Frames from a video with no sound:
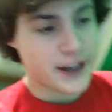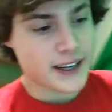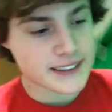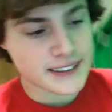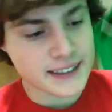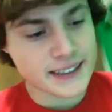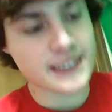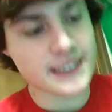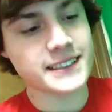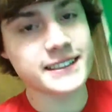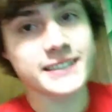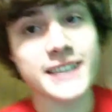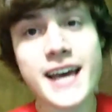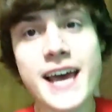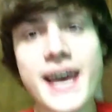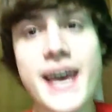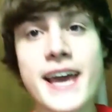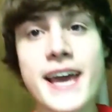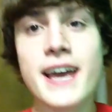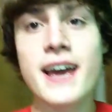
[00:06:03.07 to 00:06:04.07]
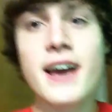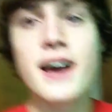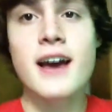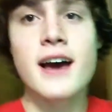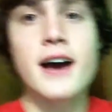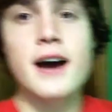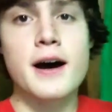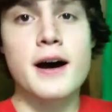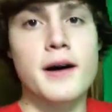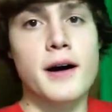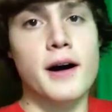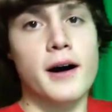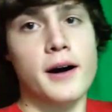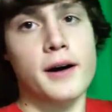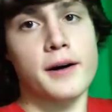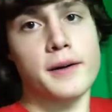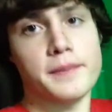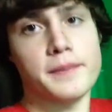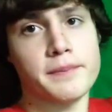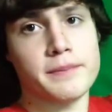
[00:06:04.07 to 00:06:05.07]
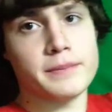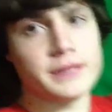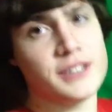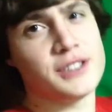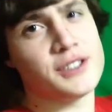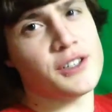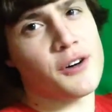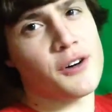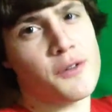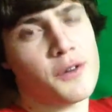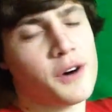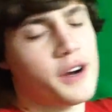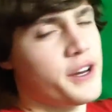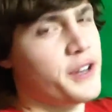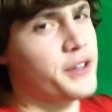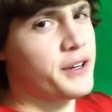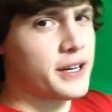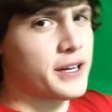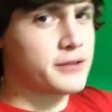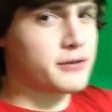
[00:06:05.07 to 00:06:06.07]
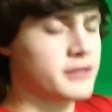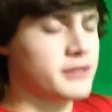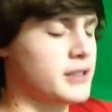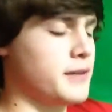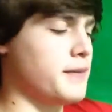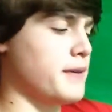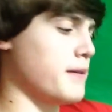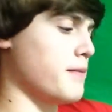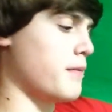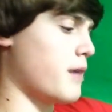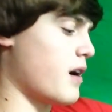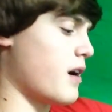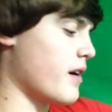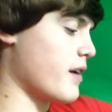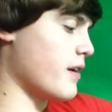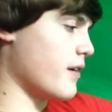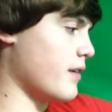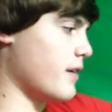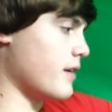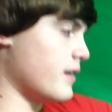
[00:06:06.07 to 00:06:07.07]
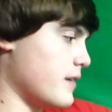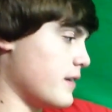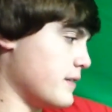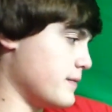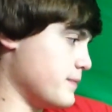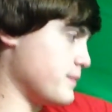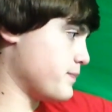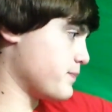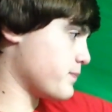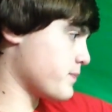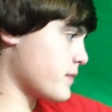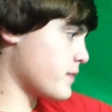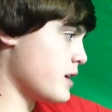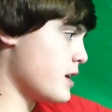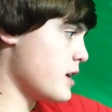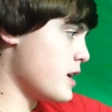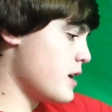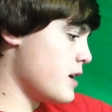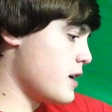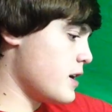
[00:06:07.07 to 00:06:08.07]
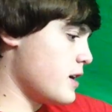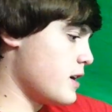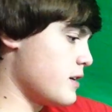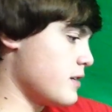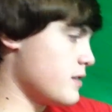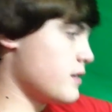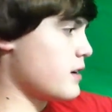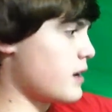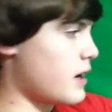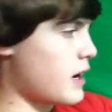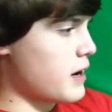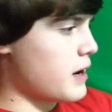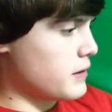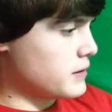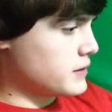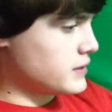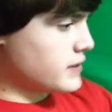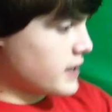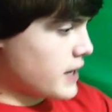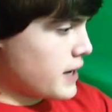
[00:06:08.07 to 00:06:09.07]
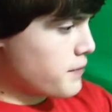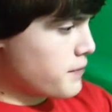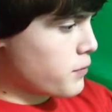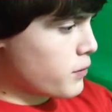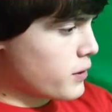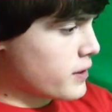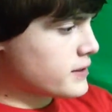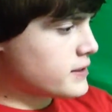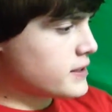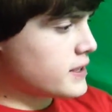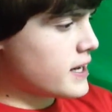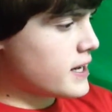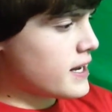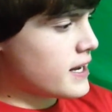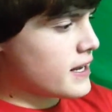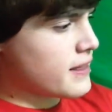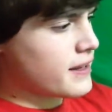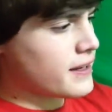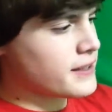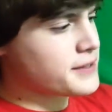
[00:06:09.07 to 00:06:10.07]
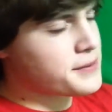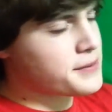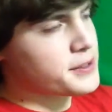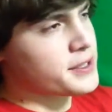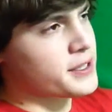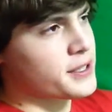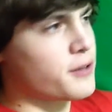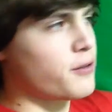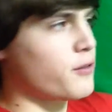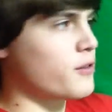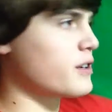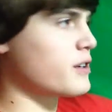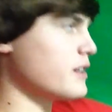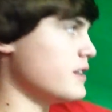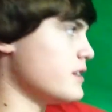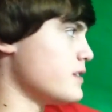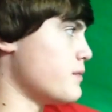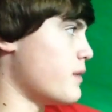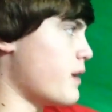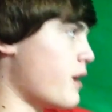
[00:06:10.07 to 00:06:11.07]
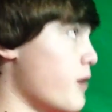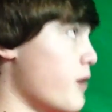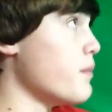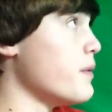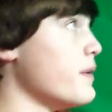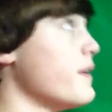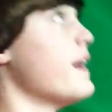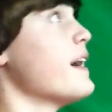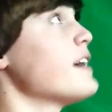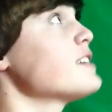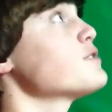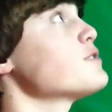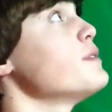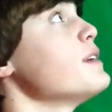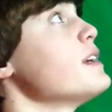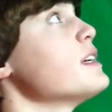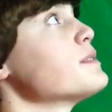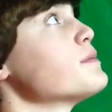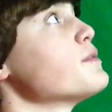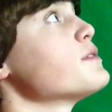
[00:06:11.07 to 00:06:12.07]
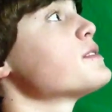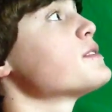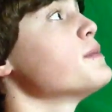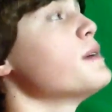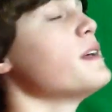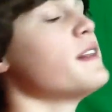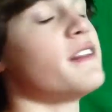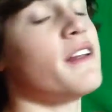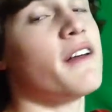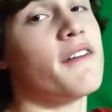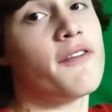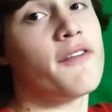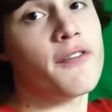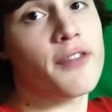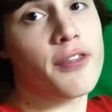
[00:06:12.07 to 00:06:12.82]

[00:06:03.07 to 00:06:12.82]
guys today. Um, but don't worry, you guys will see me tomorrow. Um, I skateboarded today. I think it's supposed to get colder again tomorrow, but next week is supposed to be in the